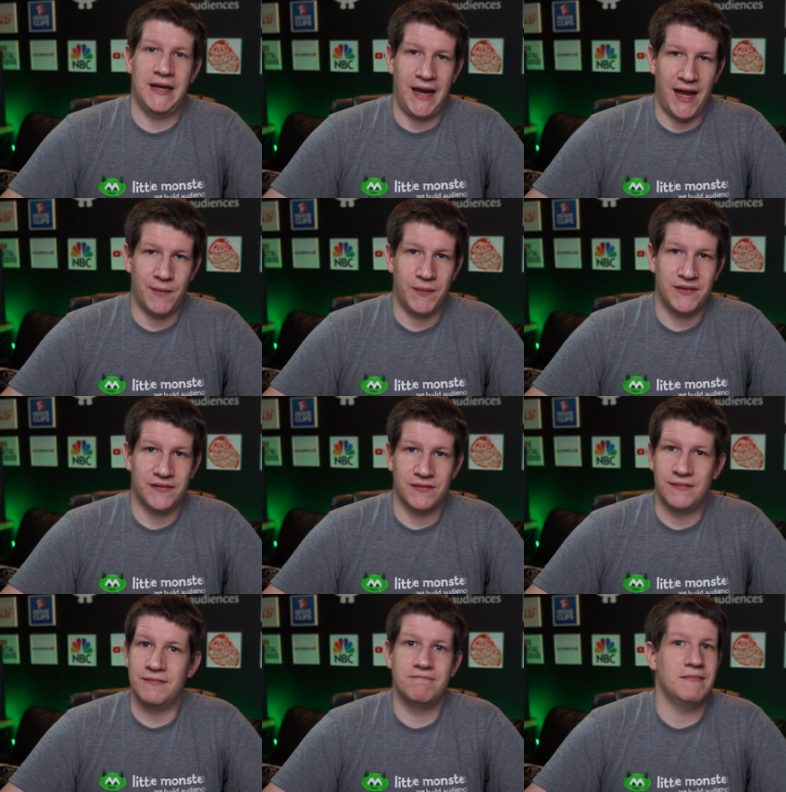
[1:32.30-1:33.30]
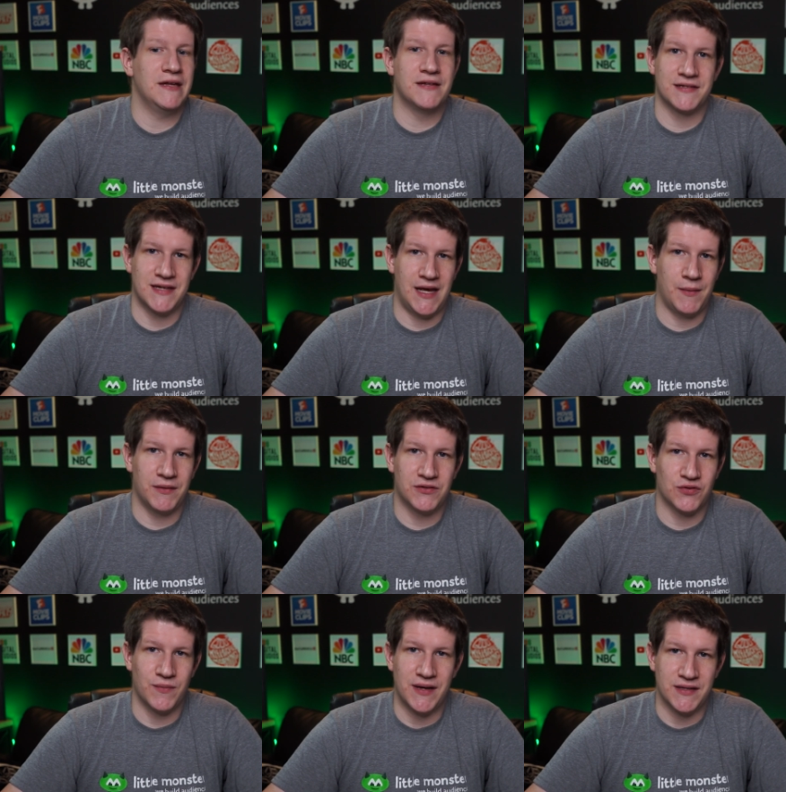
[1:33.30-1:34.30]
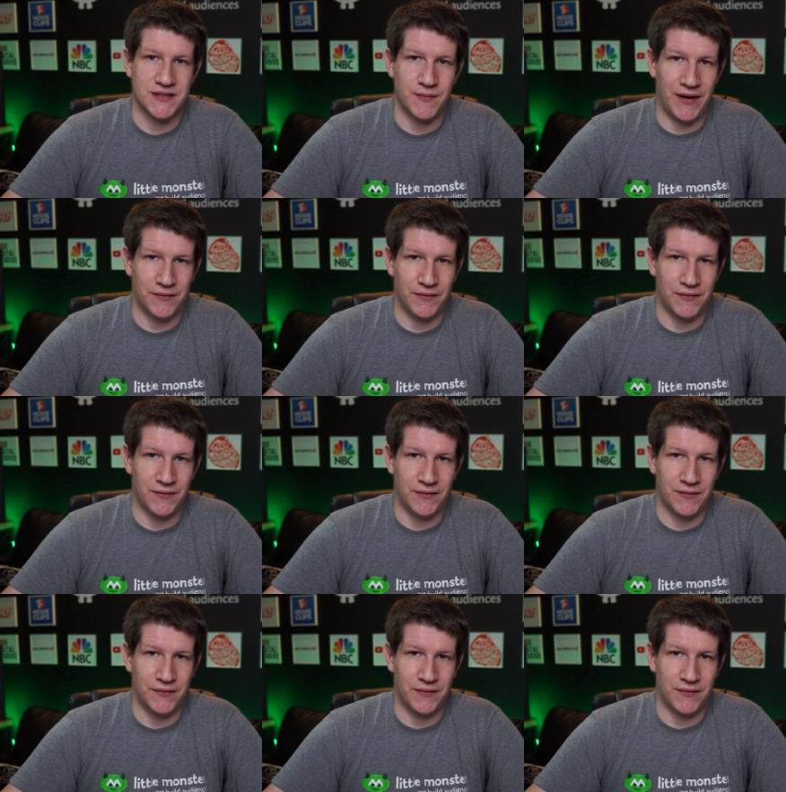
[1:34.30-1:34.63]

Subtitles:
It happens. It doesn't happen a tremendous amount.